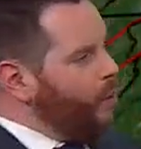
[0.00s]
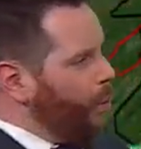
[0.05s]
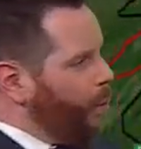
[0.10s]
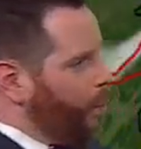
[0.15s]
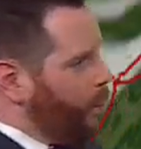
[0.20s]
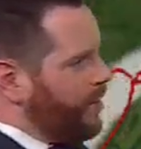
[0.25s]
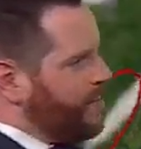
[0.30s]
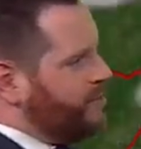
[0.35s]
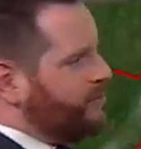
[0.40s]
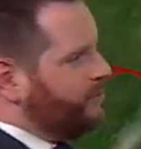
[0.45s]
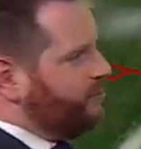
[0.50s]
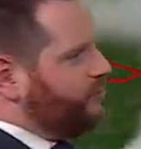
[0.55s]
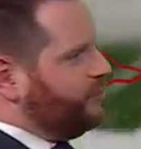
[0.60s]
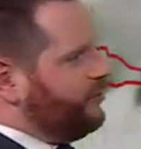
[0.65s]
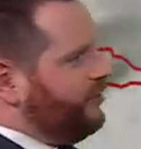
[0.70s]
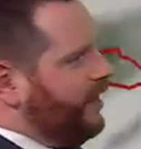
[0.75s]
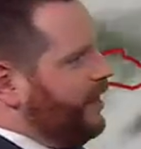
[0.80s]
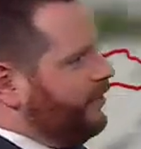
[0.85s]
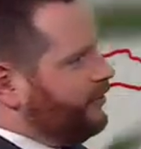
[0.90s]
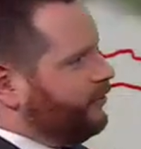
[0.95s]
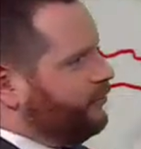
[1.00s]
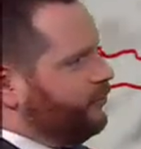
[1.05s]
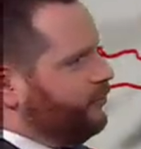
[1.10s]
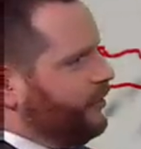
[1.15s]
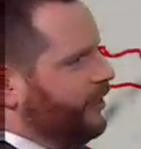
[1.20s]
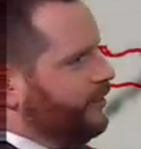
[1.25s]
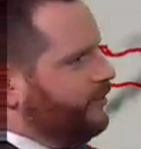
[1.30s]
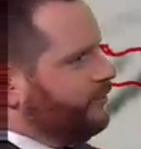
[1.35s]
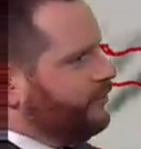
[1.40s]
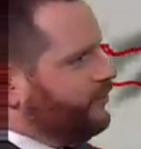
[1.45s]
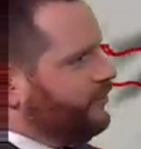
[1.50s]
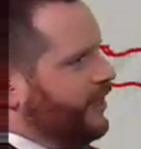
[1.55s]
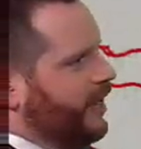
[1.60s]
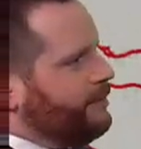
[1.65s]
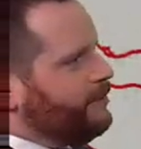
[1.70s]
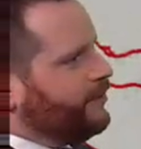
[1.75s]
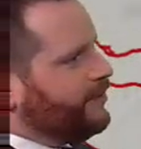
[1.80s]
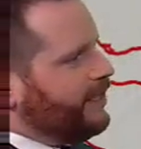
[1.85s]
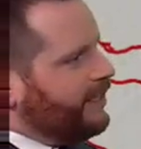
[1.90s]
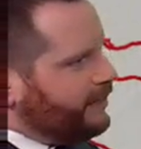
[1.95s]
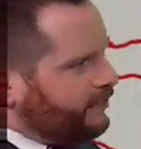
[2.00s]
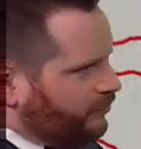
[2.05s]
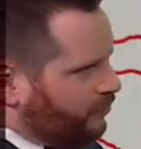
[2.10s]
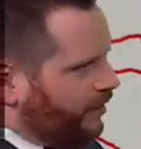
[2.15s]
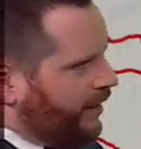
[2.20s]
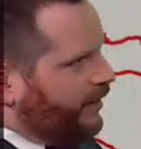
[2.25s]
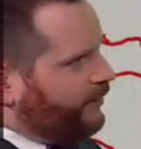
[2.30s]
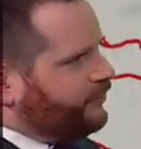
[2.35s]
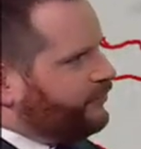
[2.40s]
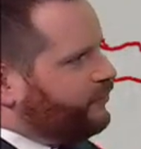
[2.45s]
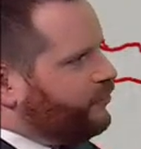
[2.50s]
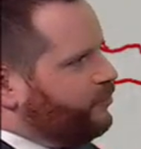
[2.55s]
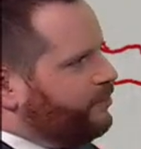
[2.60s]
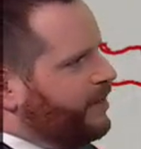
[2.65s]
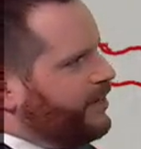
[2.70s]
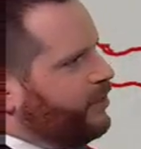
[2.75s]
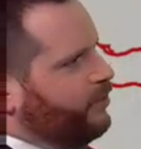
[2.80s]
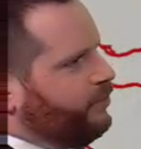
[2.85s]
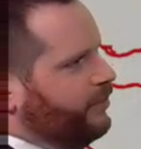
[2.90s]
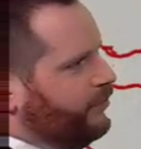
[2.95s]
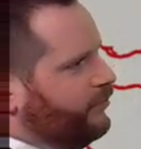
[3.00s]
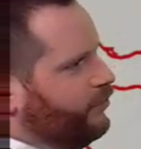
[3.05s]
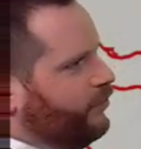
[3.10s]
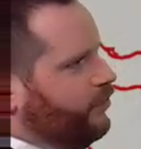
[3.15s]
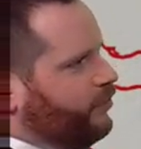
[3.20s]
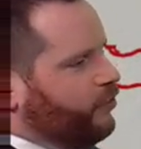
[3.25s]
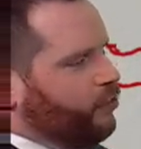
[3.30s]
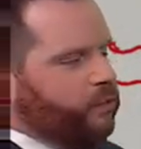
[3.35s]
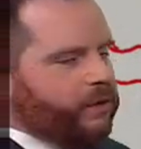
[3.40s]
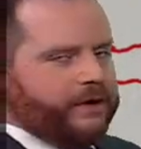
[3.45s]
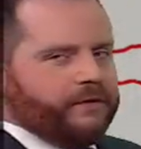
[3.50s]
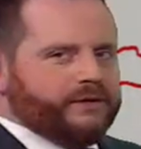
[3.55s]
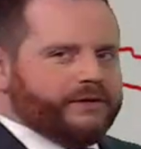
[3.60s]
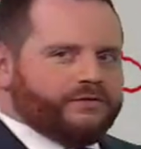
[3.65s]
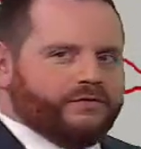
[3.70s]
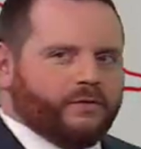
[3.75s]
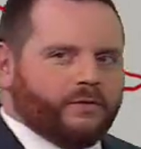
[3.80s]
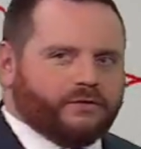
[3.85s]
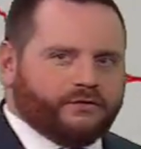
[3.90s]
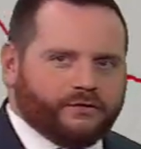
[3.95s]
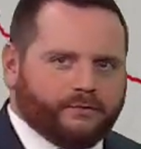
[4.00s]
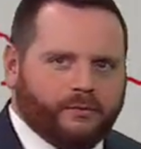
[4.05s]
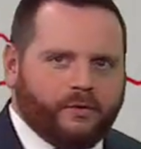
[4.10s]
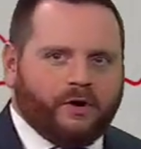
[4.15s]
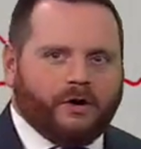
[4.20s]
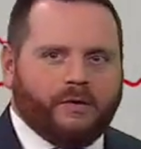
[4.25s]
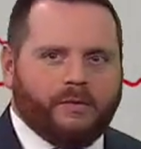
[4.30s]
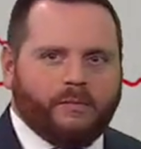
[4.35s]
We clear out through later tonight, but then clouds do make a return quickly for tomorrow